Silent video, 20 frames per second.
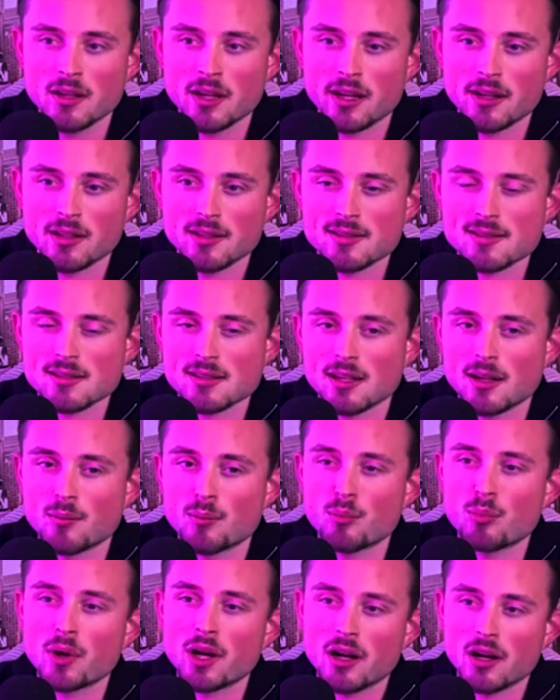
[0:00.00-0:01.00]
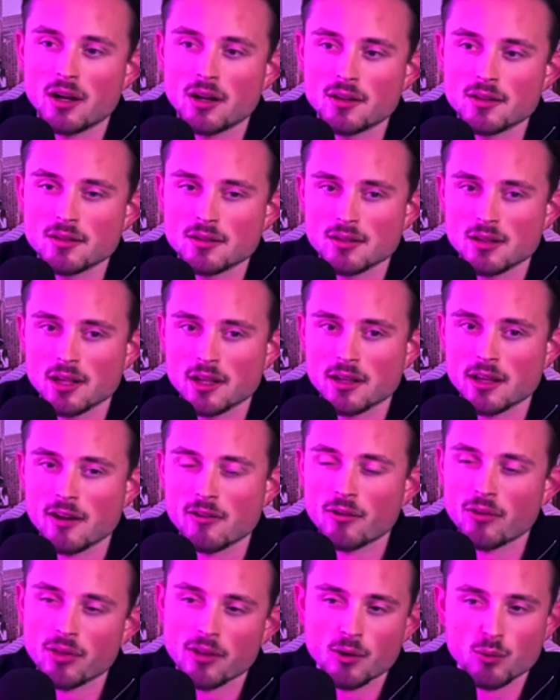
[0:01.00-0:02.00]
and at some part, like
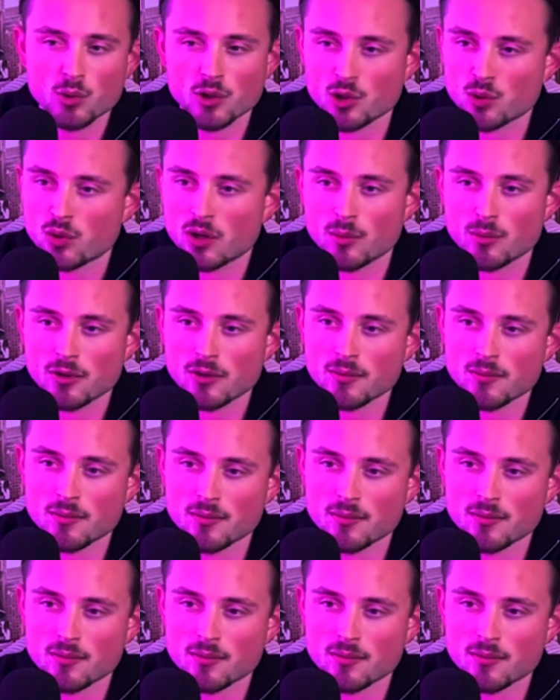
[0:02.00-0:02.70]
everything will crumble.